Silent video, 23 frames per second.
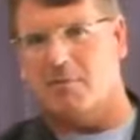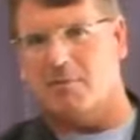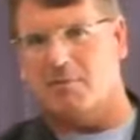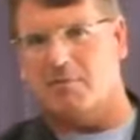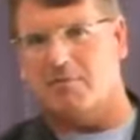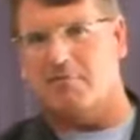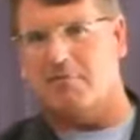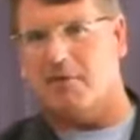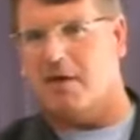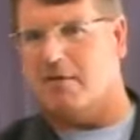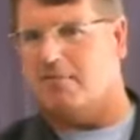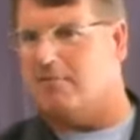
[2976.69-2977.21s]
We
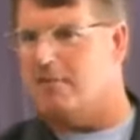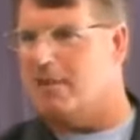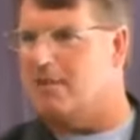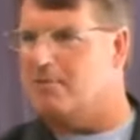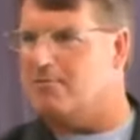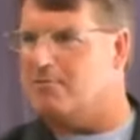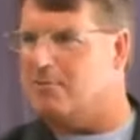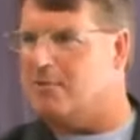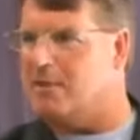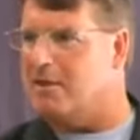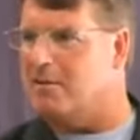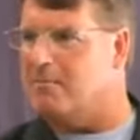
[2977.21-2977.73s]
went 5
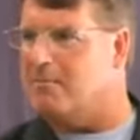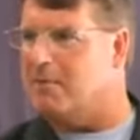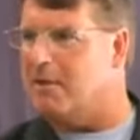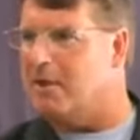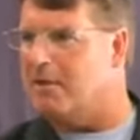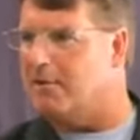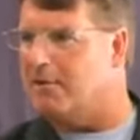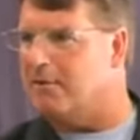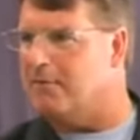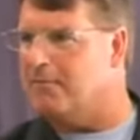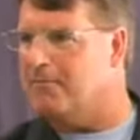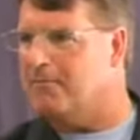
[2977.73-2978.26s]
days without
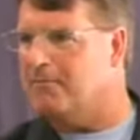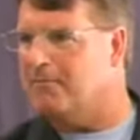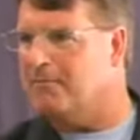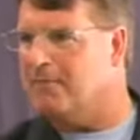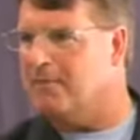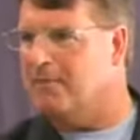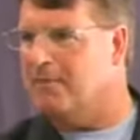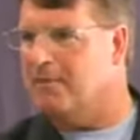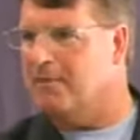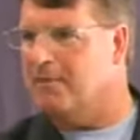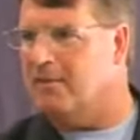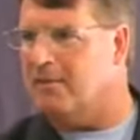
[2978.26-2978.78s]
power,
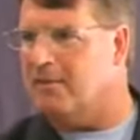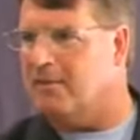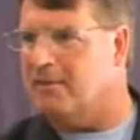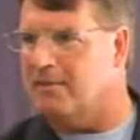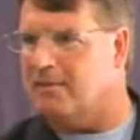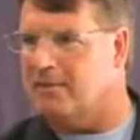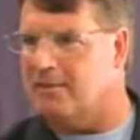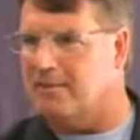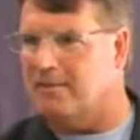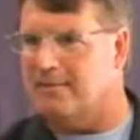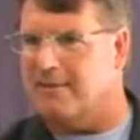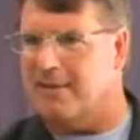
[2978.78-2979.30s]

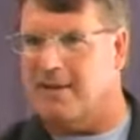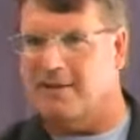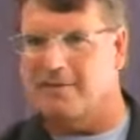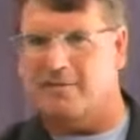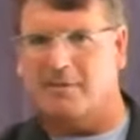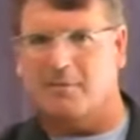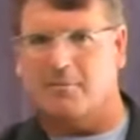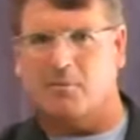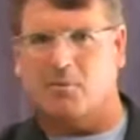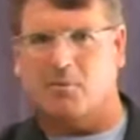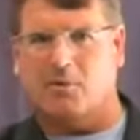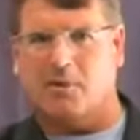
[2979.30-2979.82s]
and I
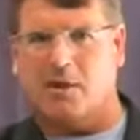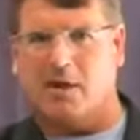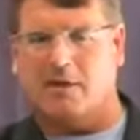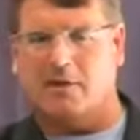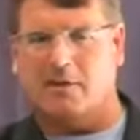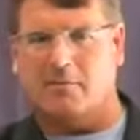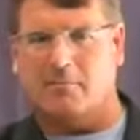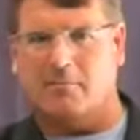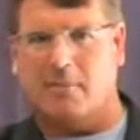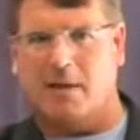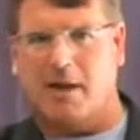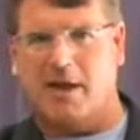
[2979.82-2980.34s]
ended up going
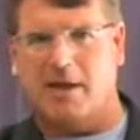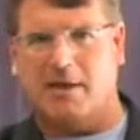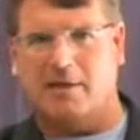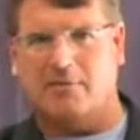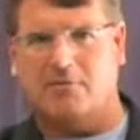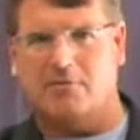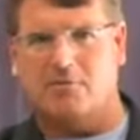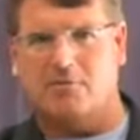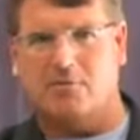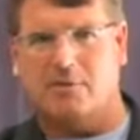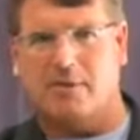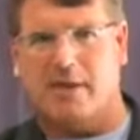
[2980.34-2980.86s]
out and buying
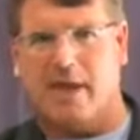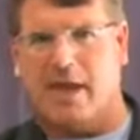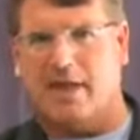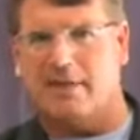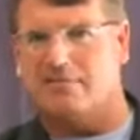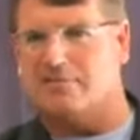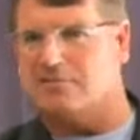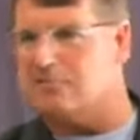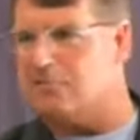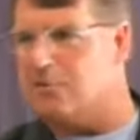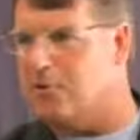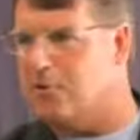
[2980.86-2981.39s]
2
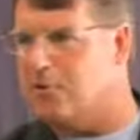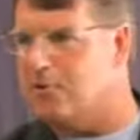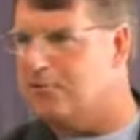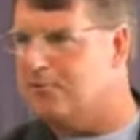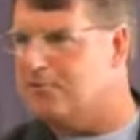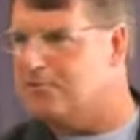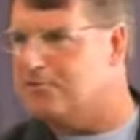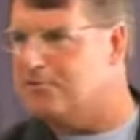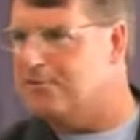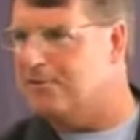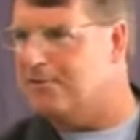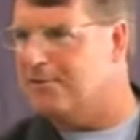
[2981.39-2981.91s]
gas
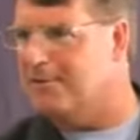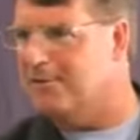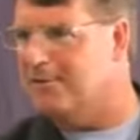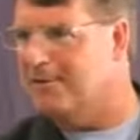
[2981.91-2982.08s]
stoves